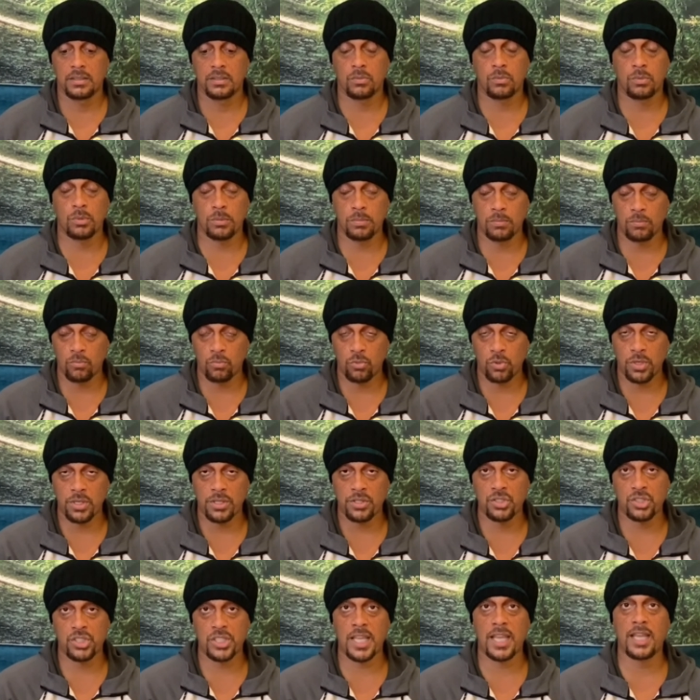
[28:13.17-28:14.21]
we breathe
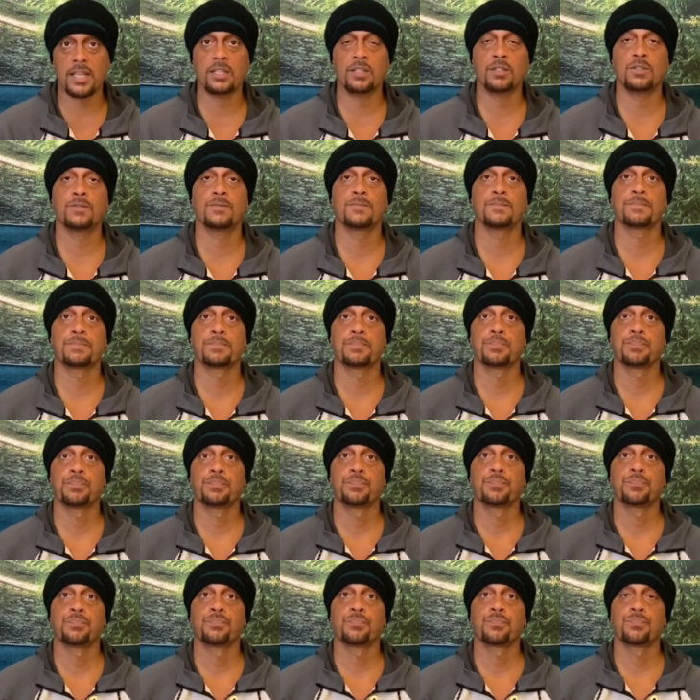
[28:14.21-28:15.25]
shallow.
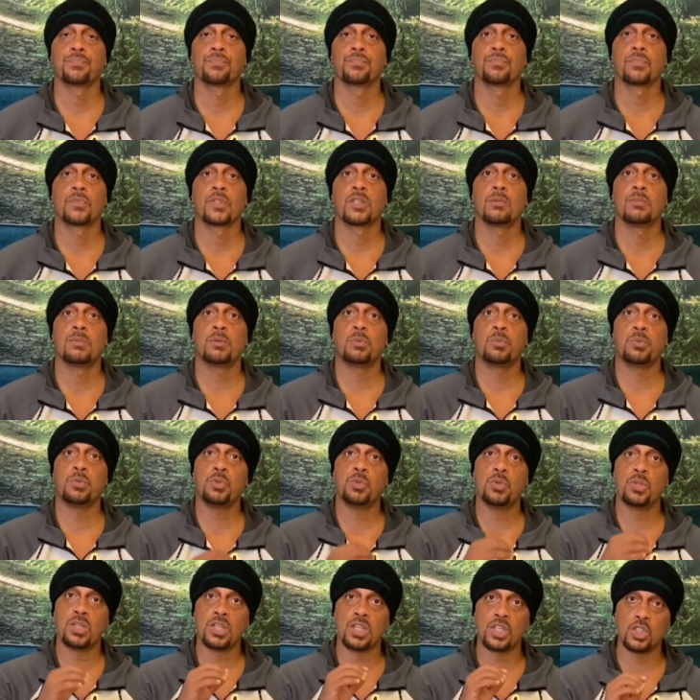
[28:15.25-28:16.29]
But when
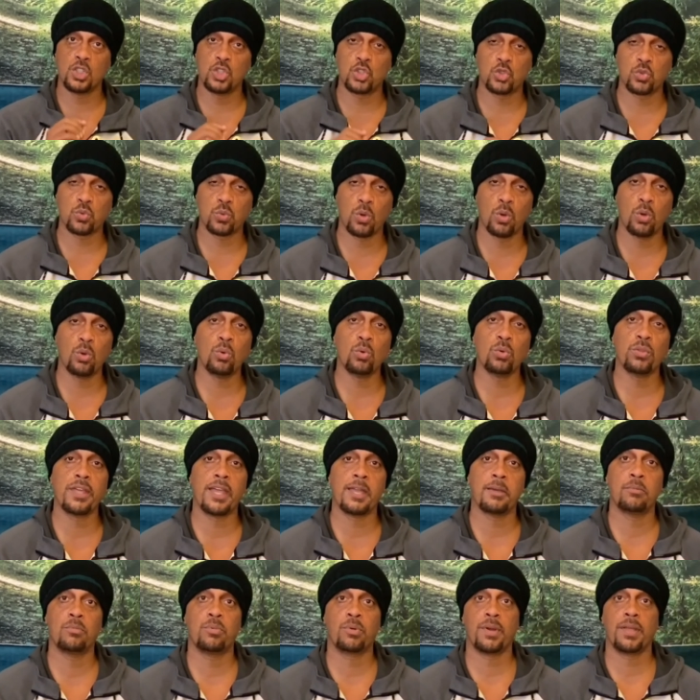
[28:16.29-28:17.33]
you control
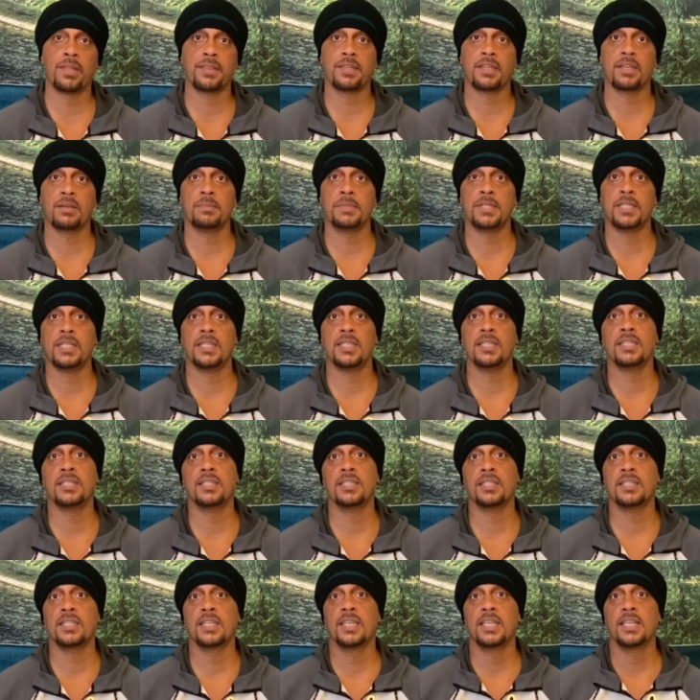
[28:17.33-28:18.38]
that breath coming
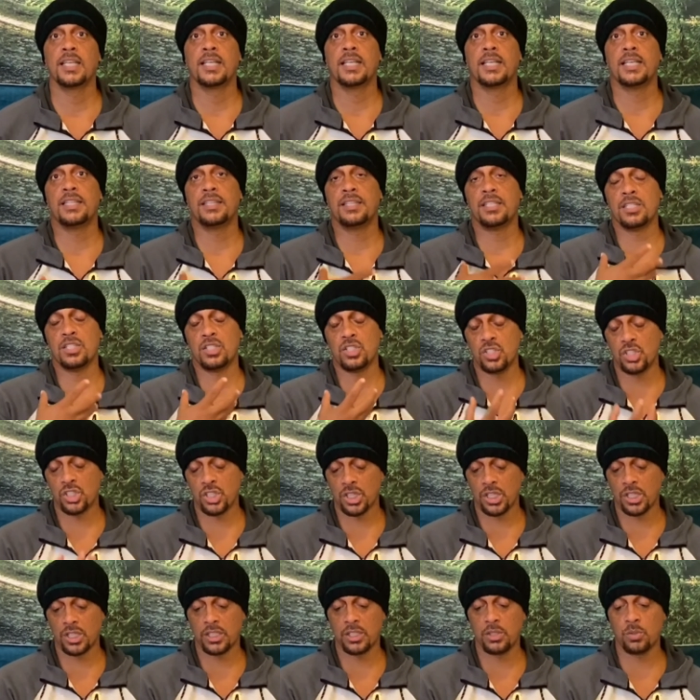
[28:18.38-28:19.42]
in and then
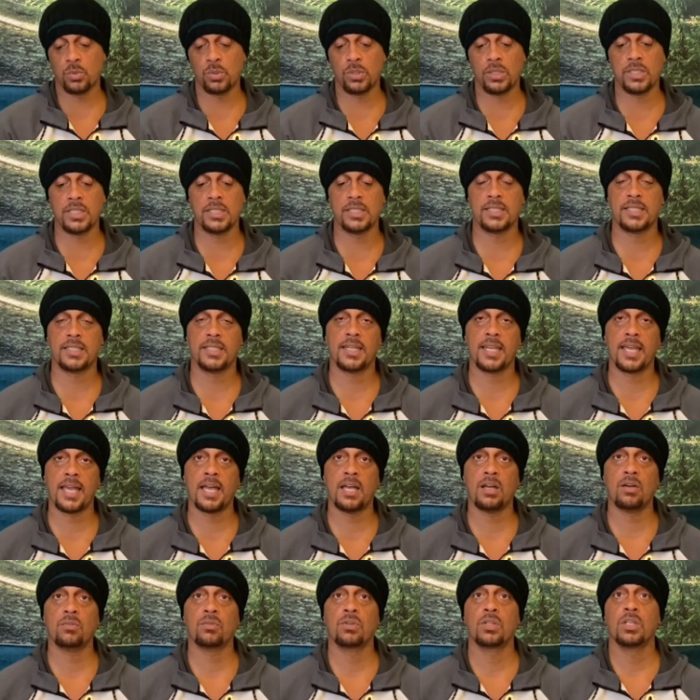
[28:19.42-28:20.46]
gently release it
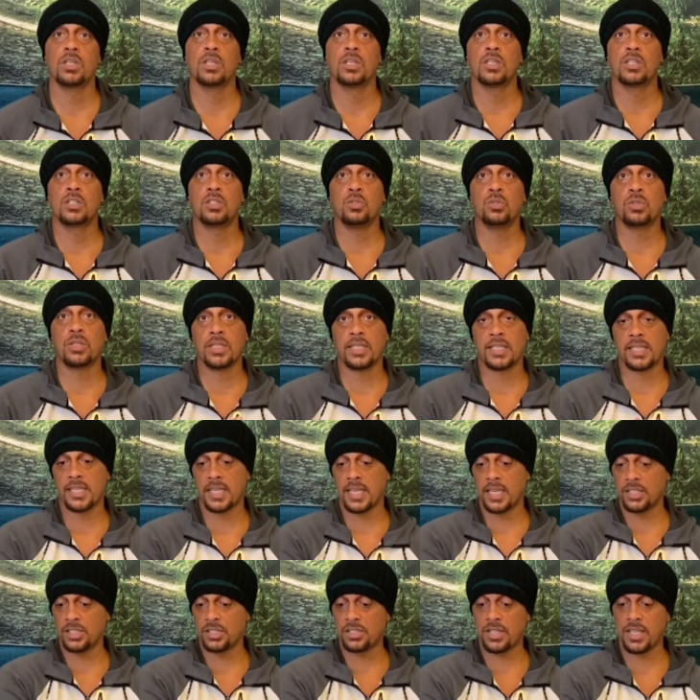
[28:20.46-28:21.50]
out, you can
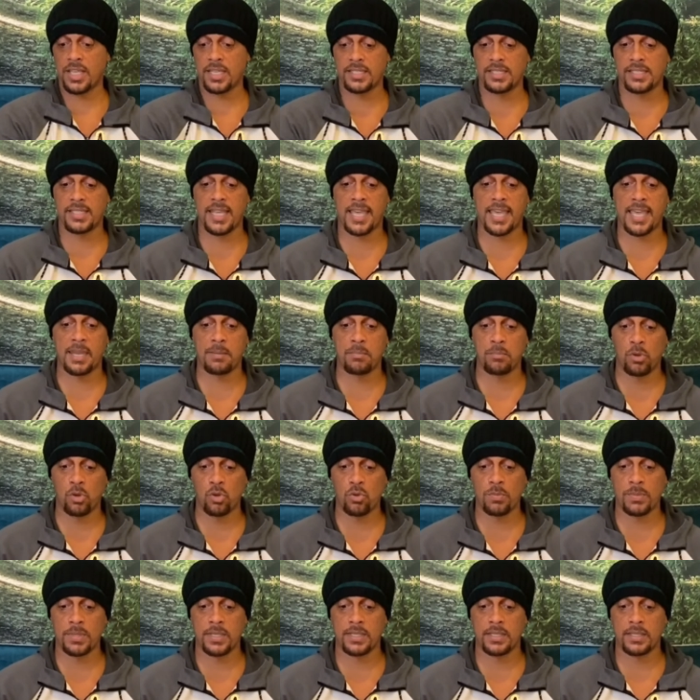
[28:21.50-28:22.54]
catch that sad
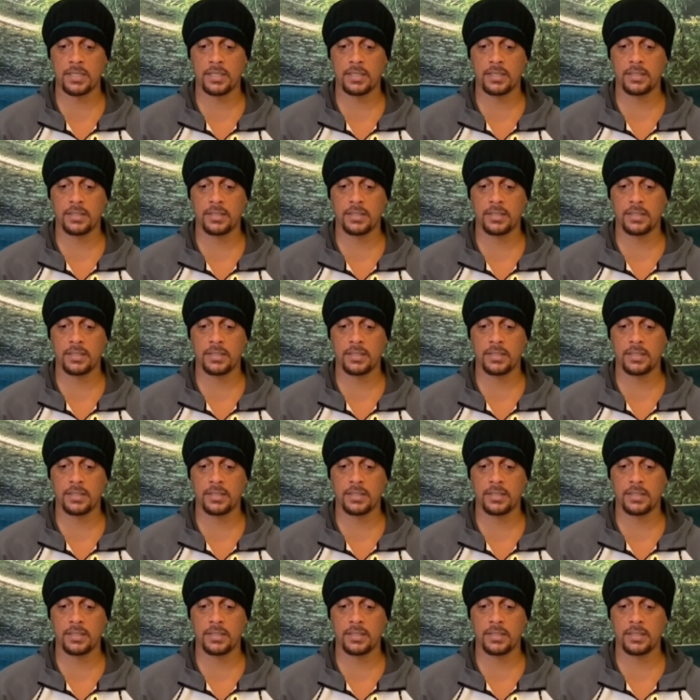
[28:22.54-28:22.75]
moment